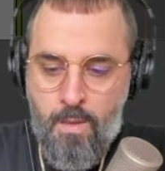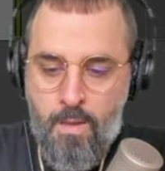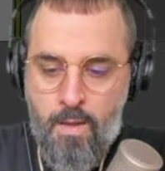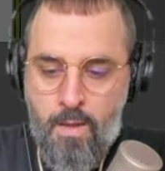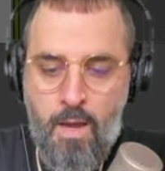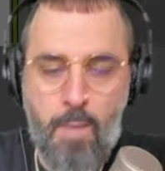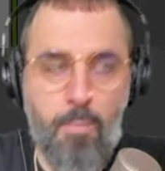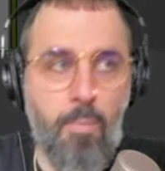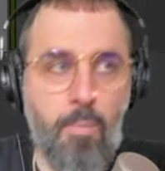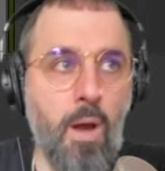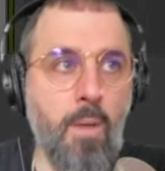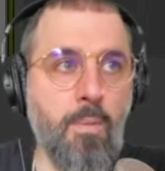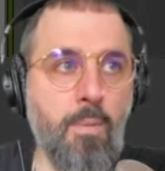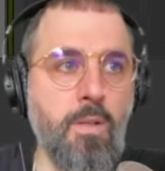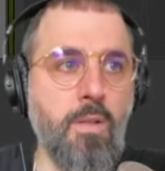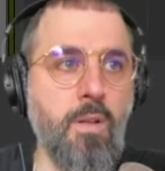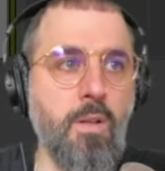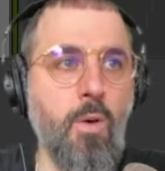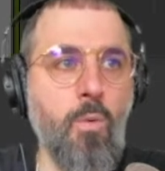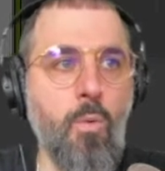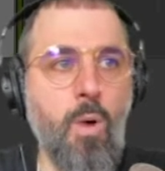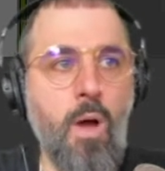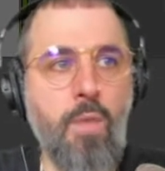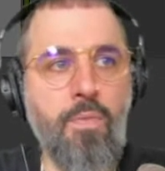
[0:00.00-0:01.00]
I probably
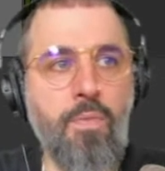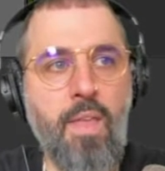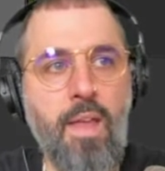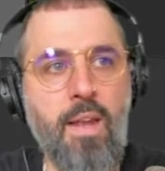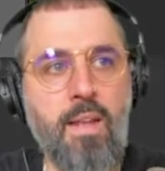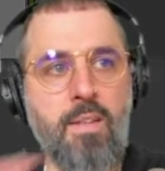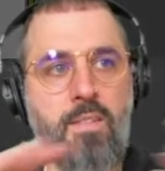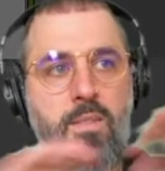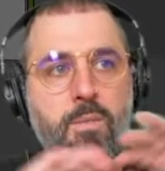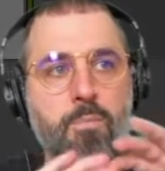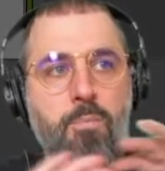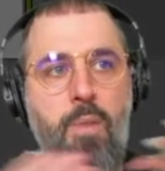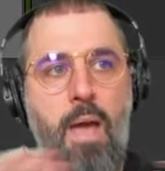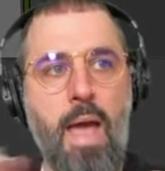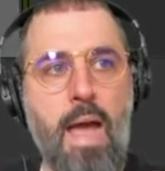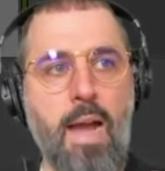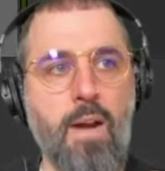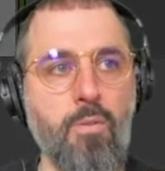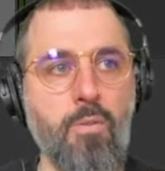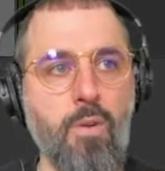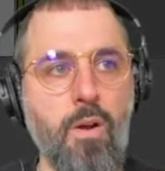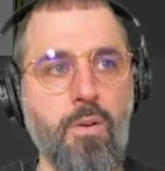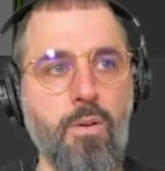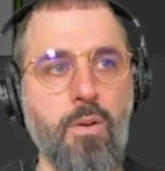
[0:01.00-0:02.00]
don't want that as a
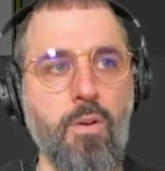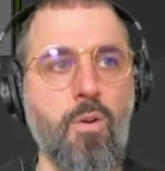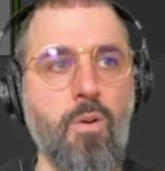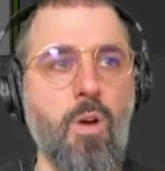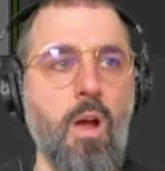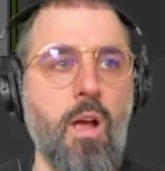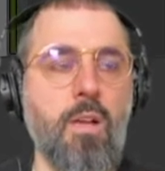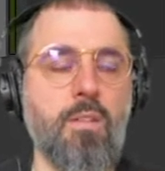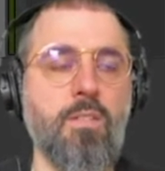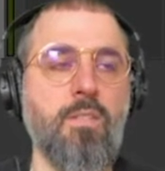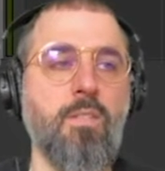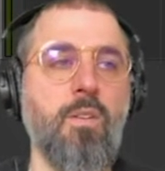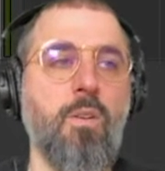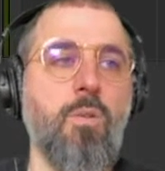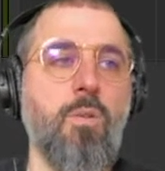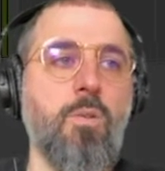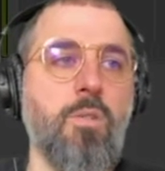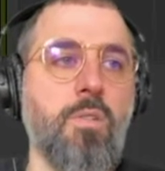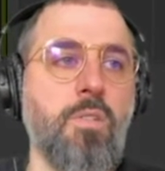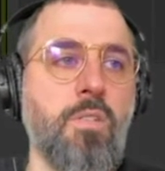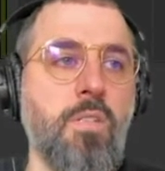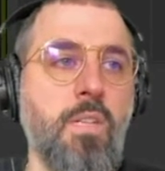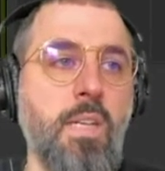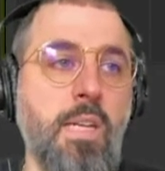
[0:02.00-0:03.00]
background across the whole
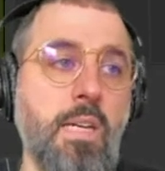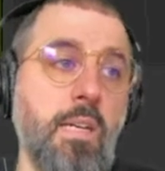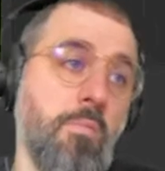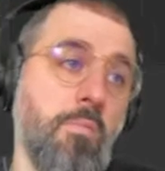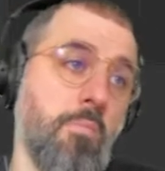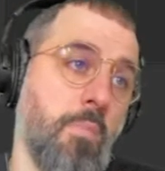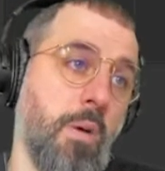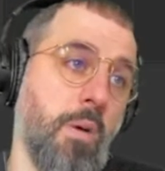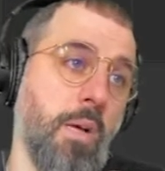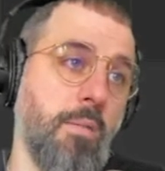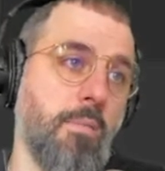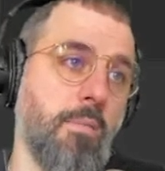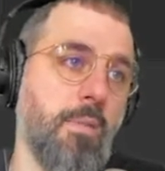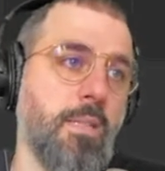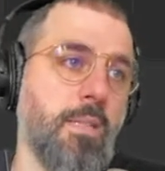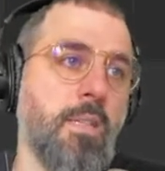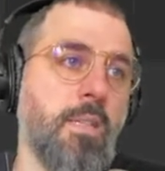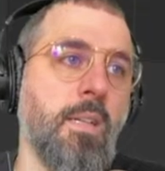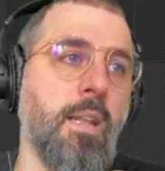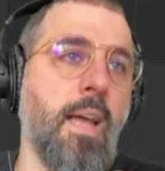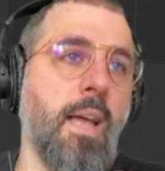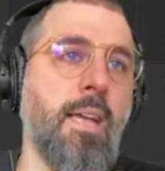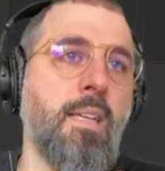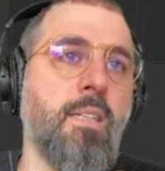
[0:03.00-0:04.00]
scene, but it's a
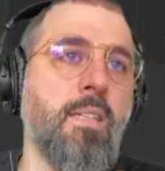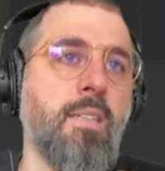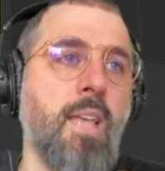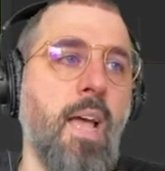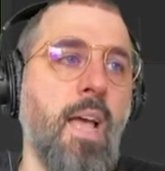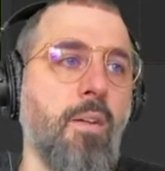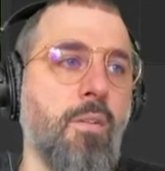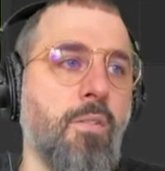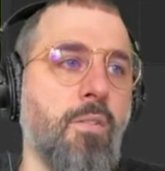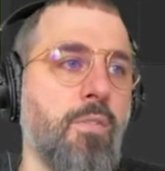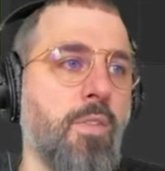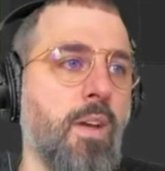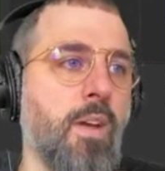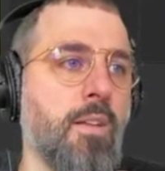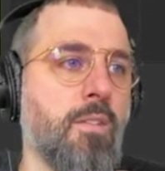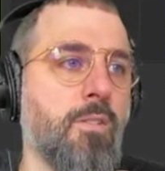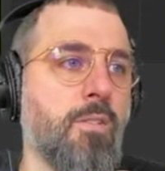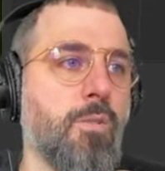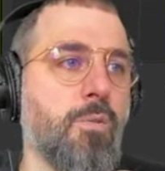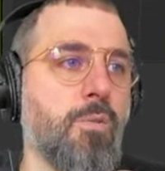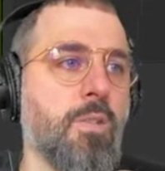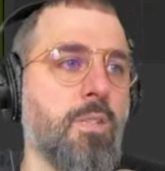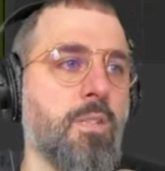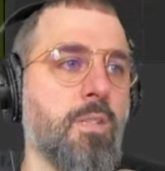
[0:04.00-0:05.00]
nice sound effect
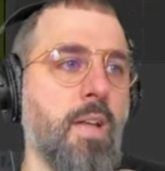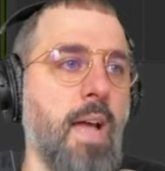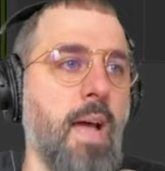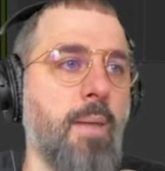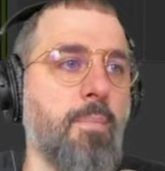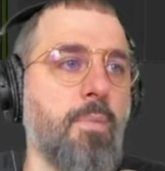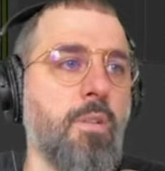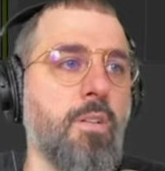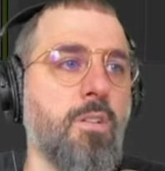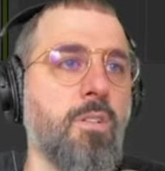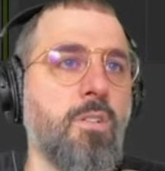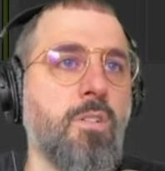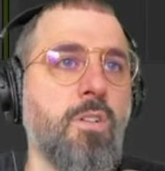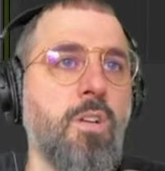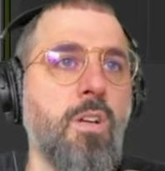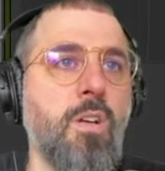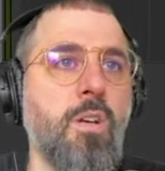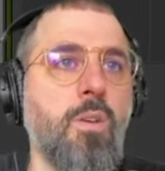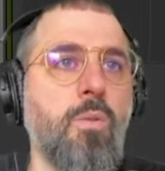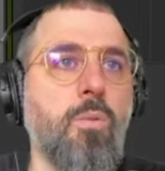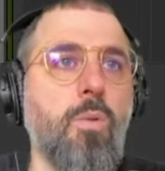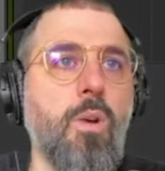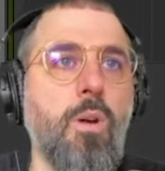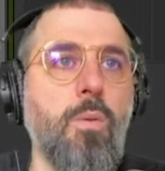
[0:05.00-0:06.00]
to establish
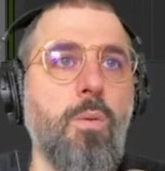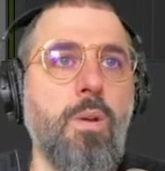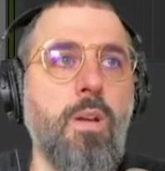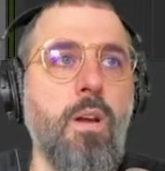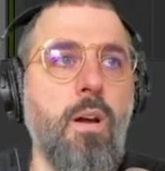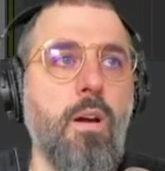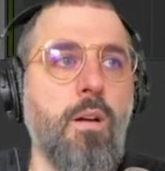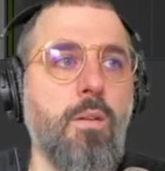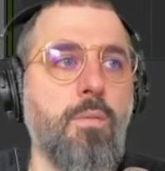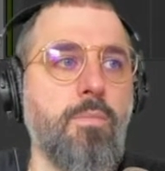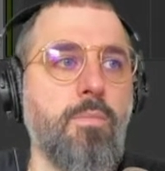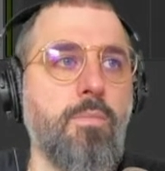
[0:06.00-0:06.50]
where we are.